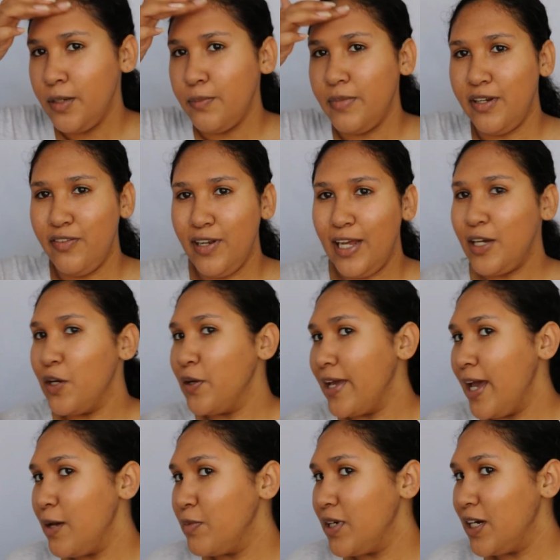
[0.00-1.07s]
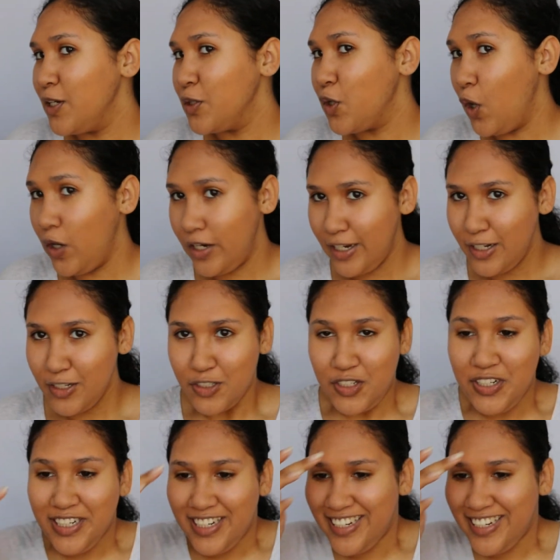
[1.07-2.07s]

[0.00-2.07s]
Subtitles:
but I feel like on camera I look orange.